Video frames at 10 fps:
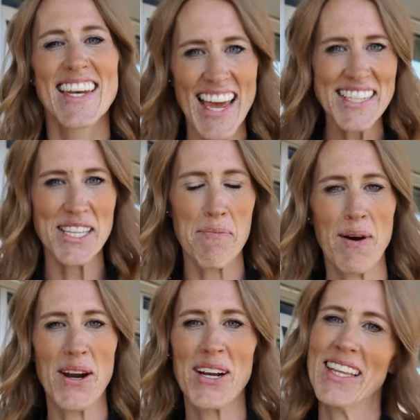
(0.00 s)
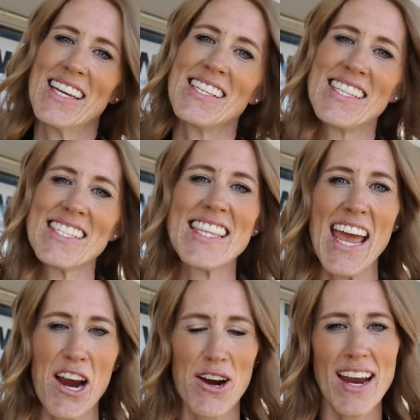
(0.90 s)
Next up on our list is
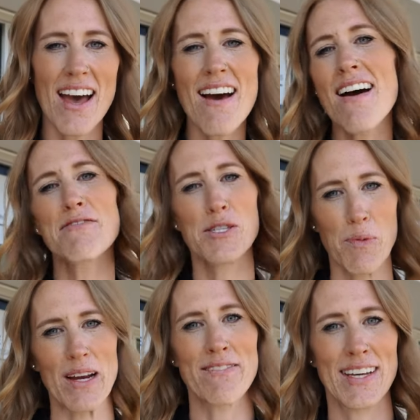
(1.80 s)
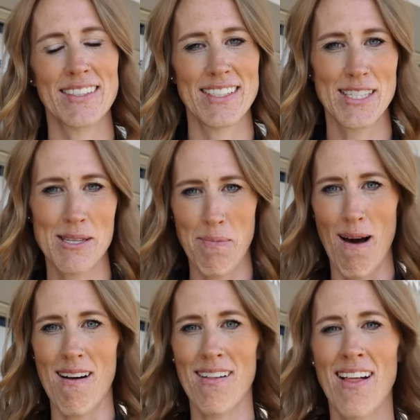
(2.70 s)
the area of Springfield and
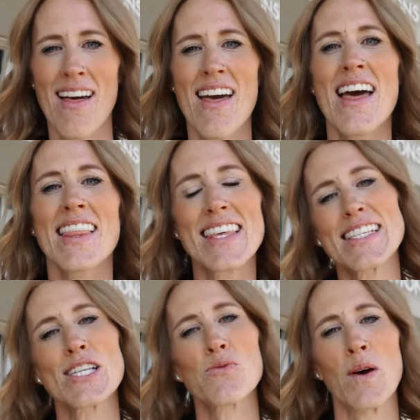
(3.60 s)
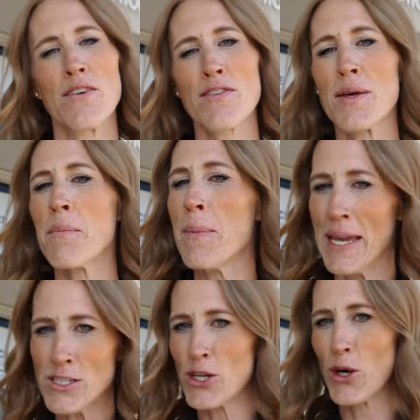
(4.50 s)
Spall. This is one of the
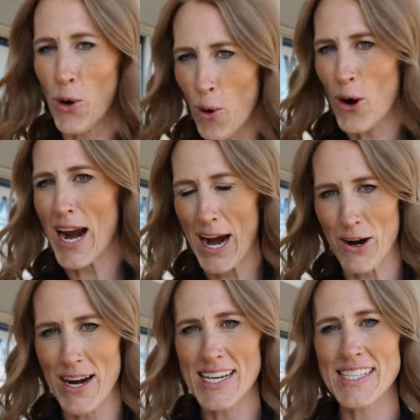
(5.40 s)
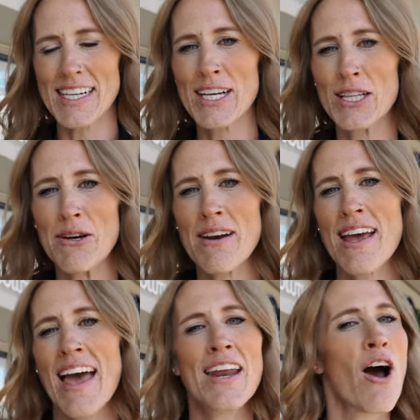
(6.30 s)
major core areas in
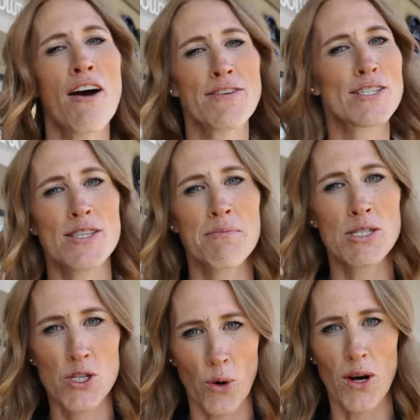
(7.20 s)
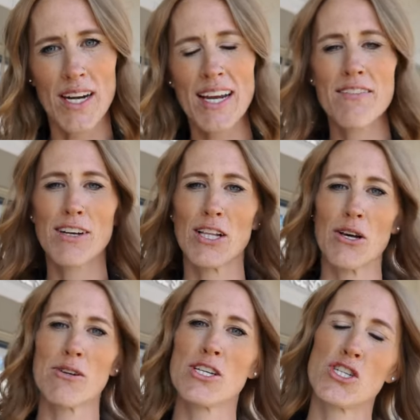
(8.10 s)
Kelowna and offers the majority of
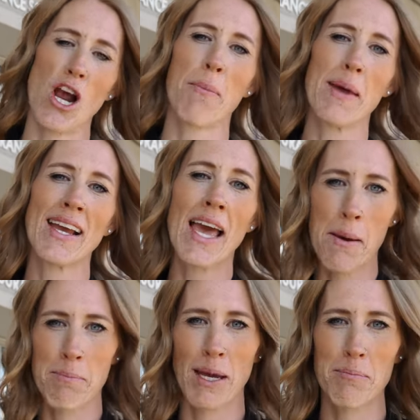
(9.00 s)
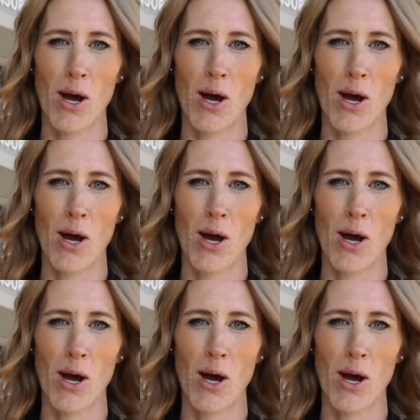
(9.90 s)
Kelowna's shopping and big